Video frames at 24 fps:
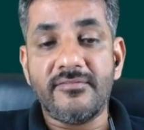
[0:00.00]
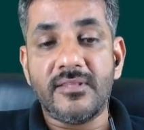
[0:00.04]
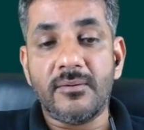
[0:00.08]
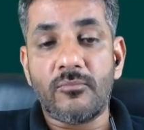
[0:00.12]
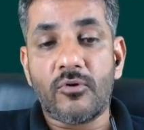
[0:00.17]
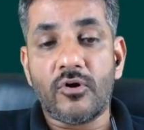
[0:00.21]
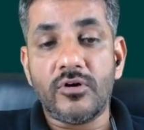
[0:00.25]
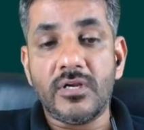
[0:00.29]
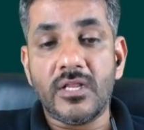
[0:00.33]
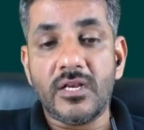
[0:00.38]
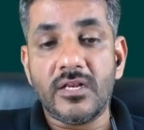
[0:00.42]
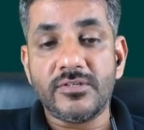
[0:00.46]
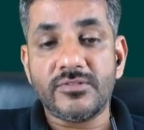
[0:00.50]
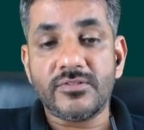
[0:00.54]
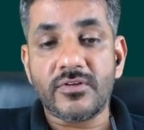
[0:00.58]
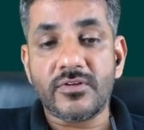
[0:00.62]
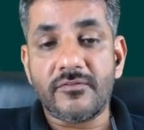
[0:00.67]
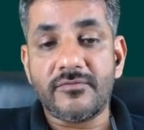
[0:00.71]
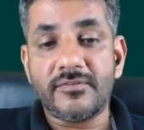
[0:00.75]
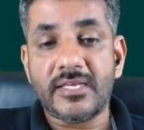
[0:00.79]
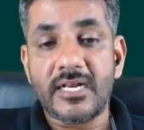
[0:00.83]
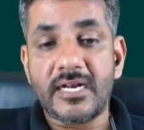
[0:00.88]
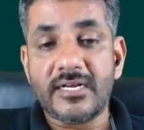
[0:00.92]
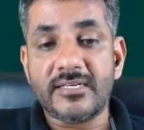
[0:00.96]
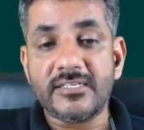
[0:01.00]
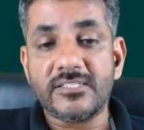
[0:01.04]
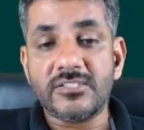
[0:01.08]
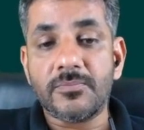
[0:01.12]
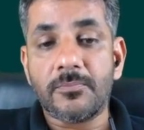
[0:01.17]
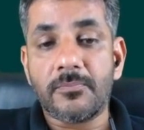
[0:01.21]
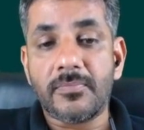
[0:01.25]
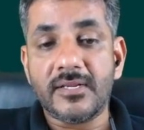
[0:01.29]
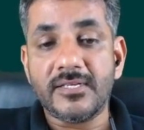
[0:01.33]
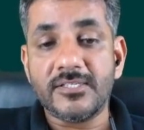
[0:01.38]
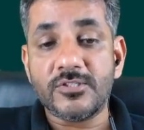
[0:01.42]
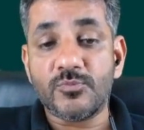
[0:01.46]
The modulus of that is
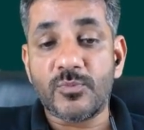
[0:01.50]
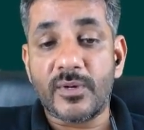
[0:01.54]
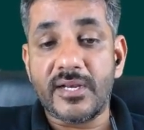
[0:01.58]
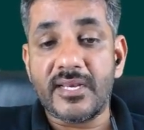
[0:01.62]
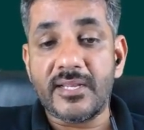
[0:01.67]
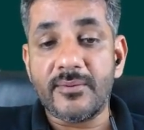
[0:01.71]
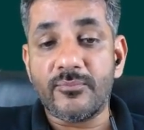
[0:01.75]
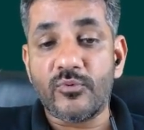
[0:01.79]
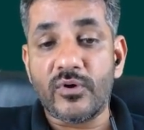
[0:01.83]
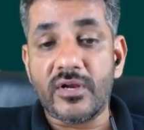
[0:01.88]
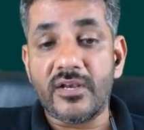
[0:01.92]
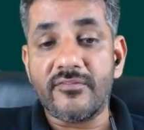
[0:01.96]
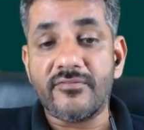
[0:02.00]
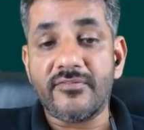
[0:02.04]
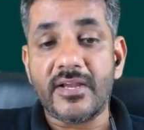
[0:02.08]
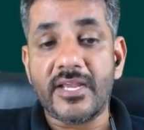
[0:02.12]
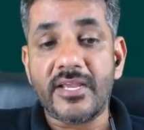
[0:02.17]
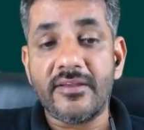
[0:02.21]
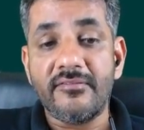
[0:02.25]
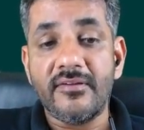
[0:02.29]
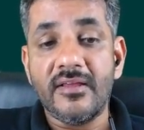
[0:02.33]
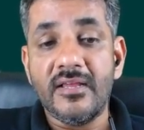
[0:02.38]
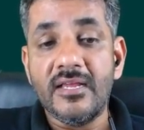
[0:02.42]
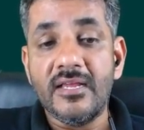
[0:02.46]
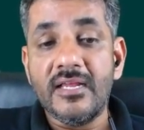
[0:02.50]
plus 20.5.